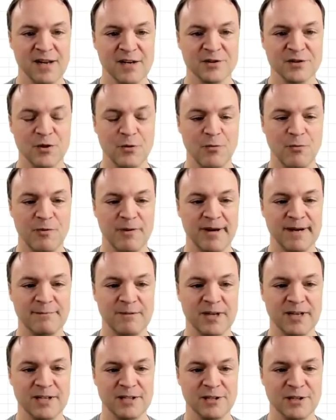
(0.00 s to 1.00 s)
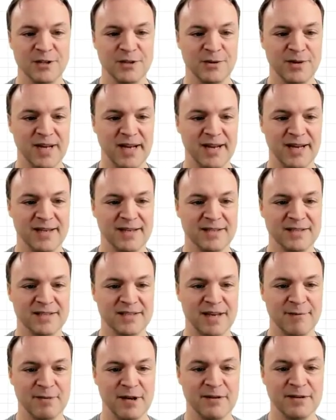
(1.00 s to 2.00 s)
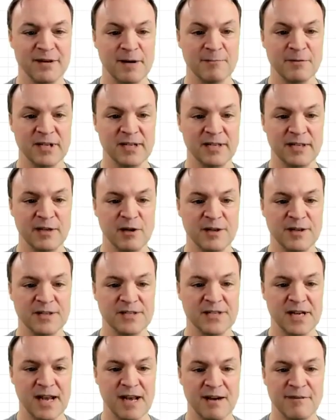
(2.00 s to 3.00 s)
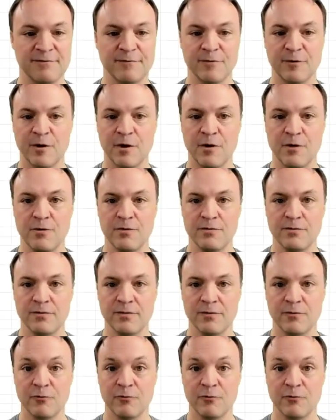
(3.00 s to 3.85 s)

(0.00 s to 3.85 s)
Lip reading: So what I'm going to do is I'm going to click on this F row,